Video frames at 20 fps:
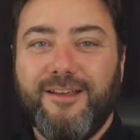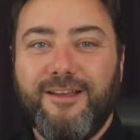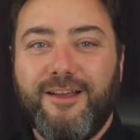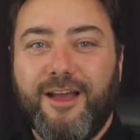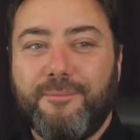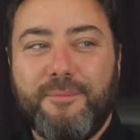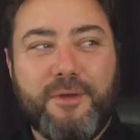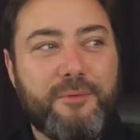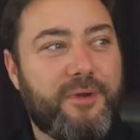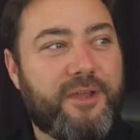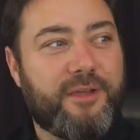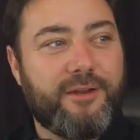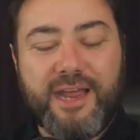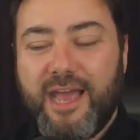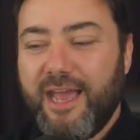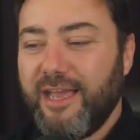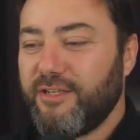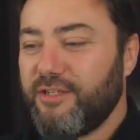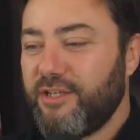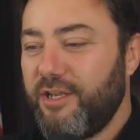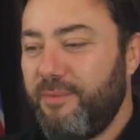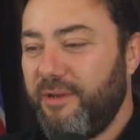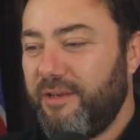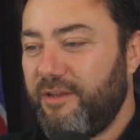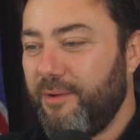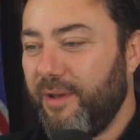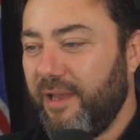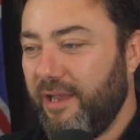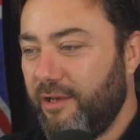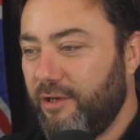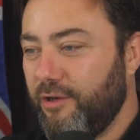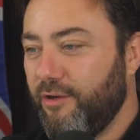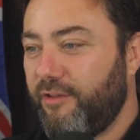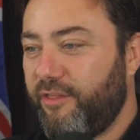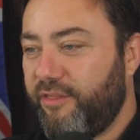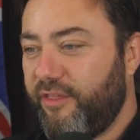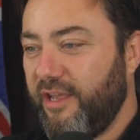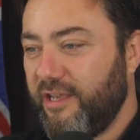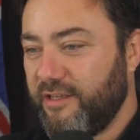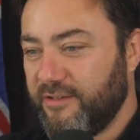I mean, we could actually be doing good
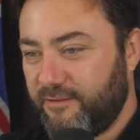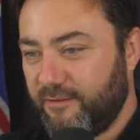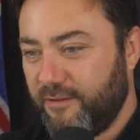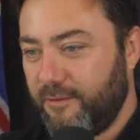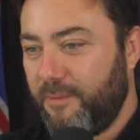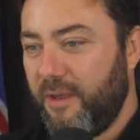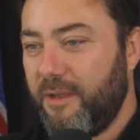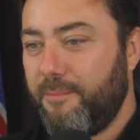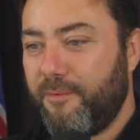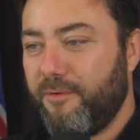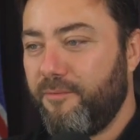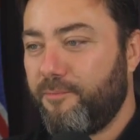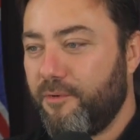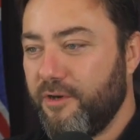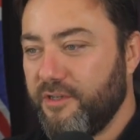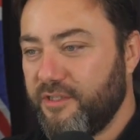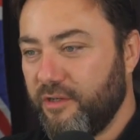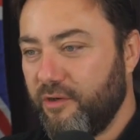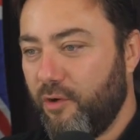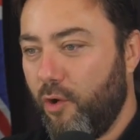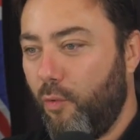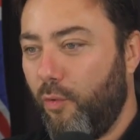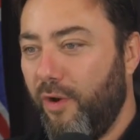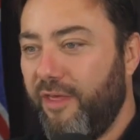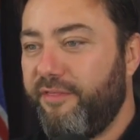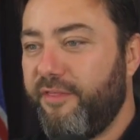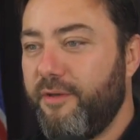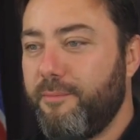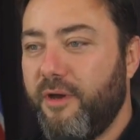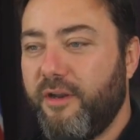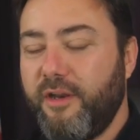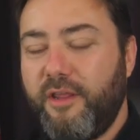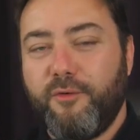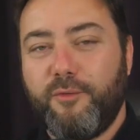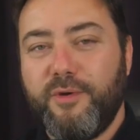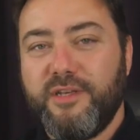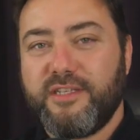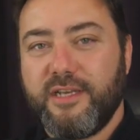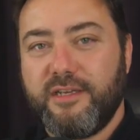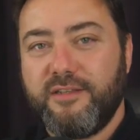things for the people of Britain with the money that we
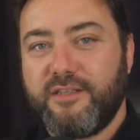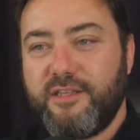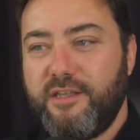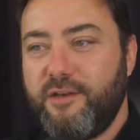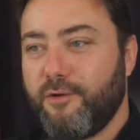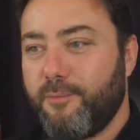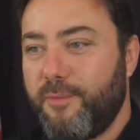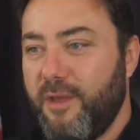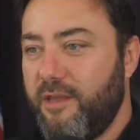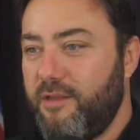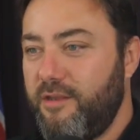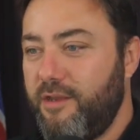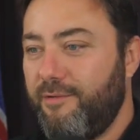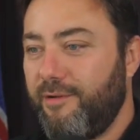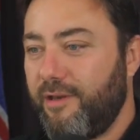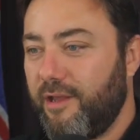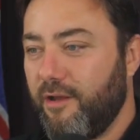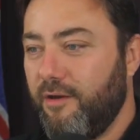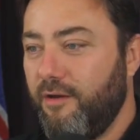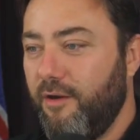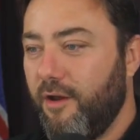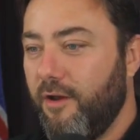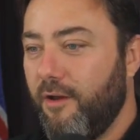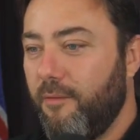send to the European Union,